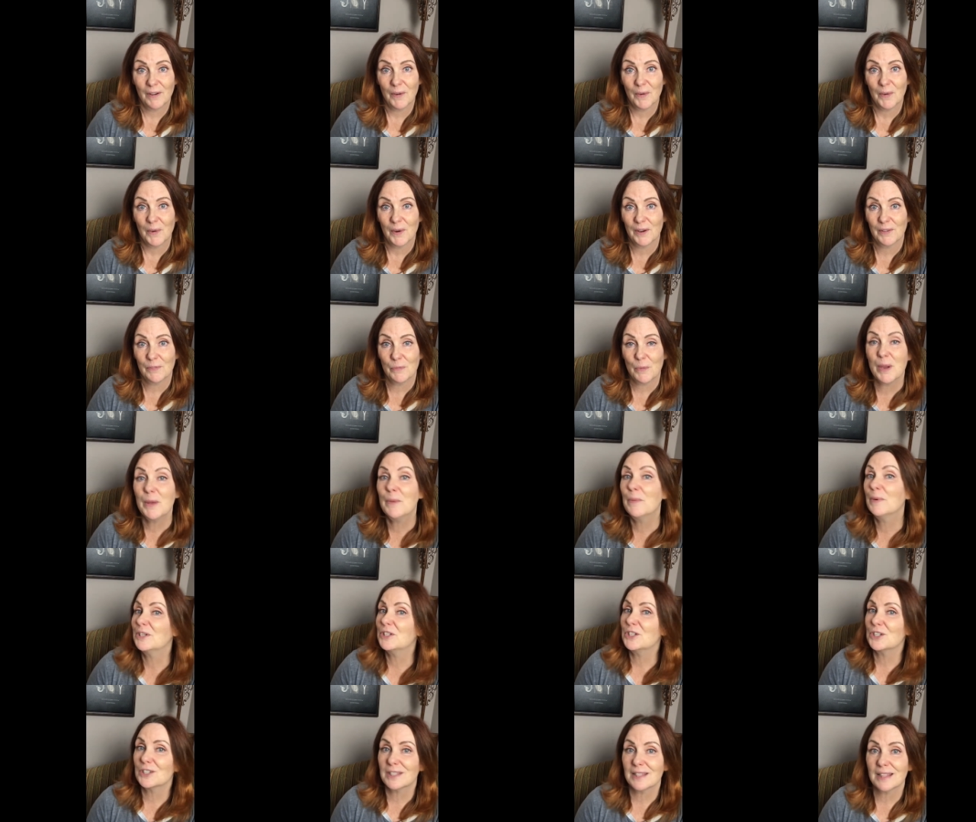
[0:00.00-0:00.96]
Or if we
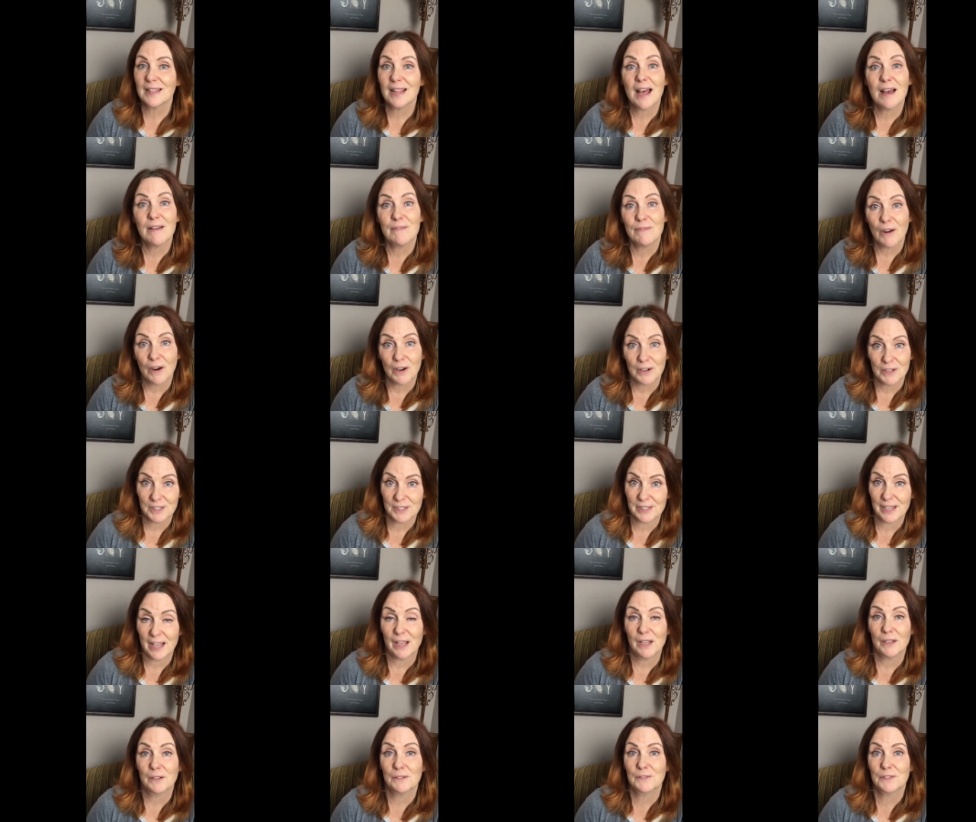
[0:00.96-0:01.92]
would just love
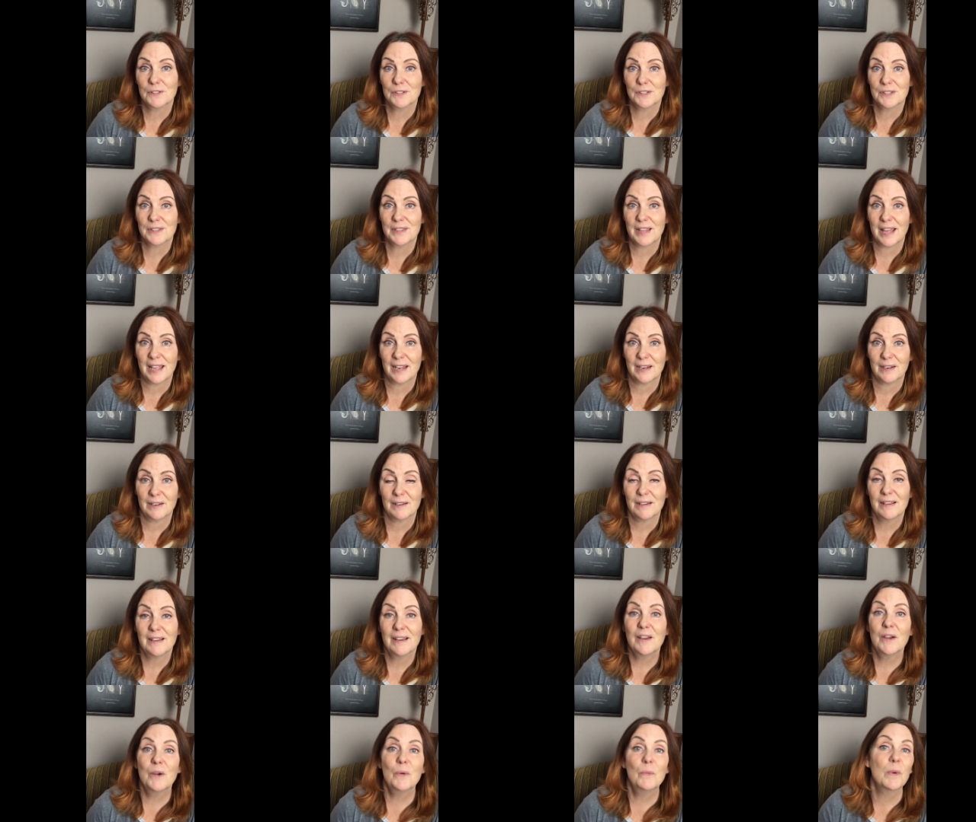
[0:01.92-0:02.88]
ourselves, then
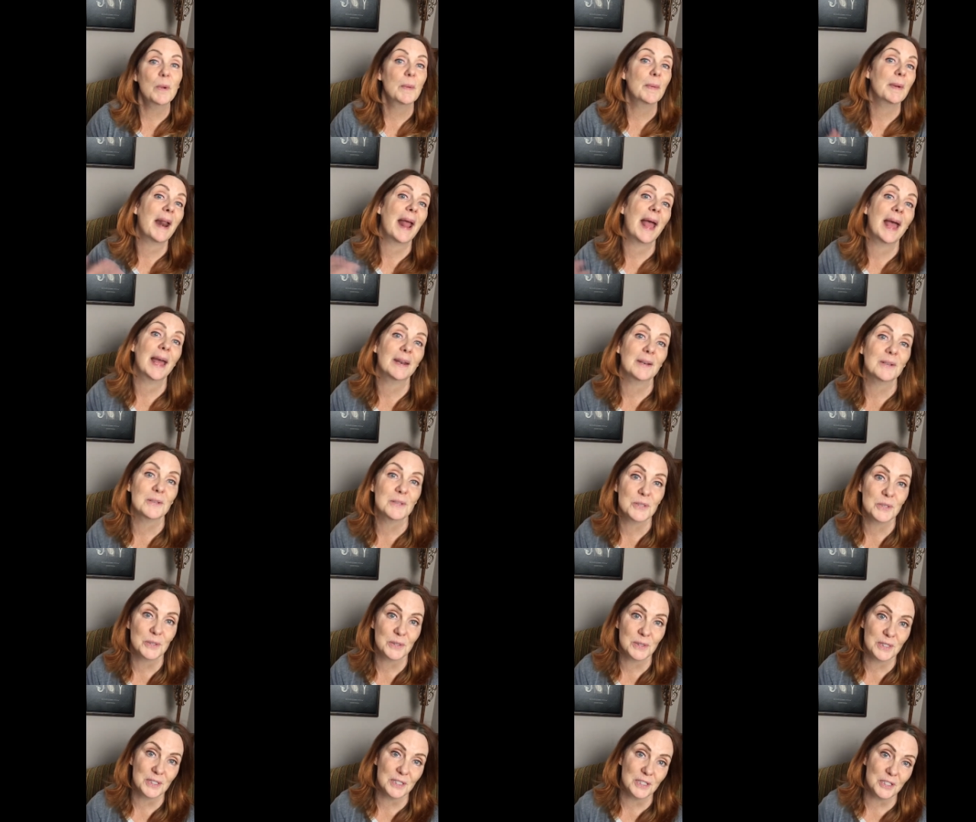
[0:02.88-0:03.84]
we would handle
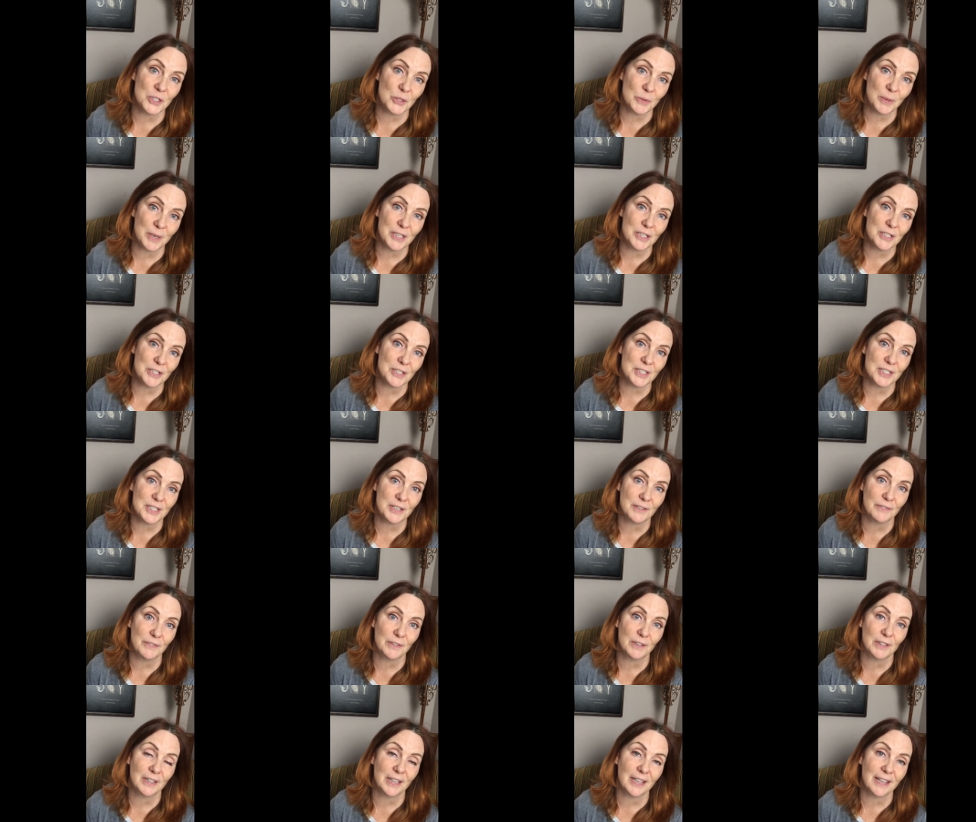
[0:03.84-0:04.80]
certain situations
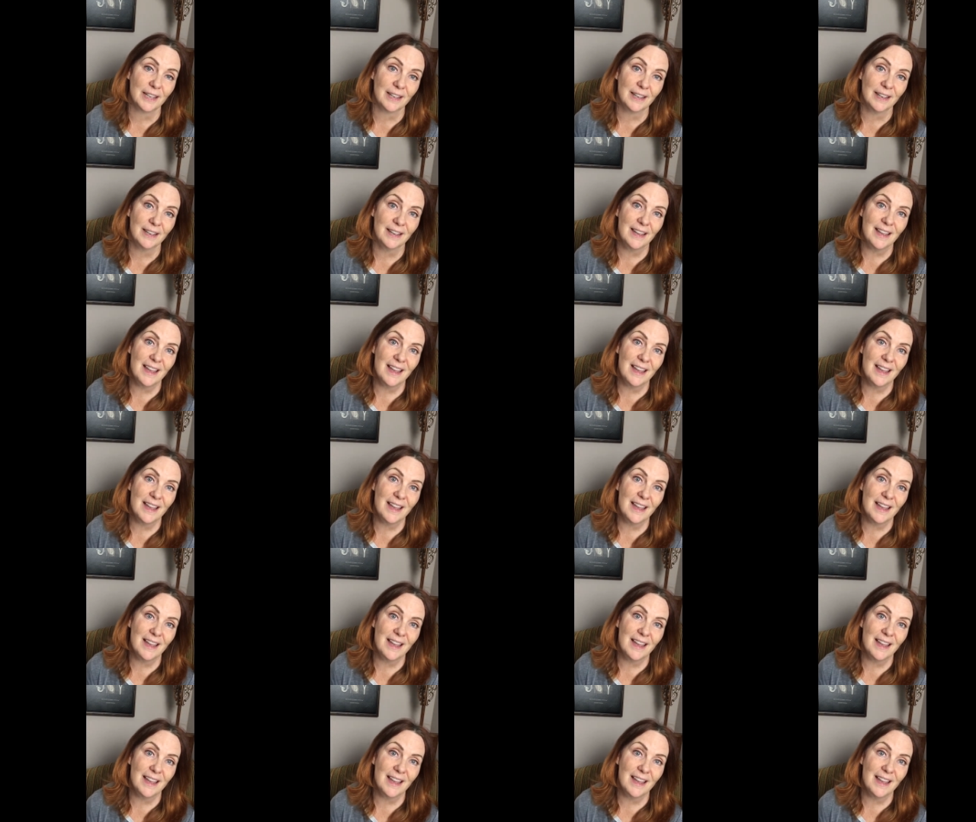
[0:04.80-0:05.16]
differently.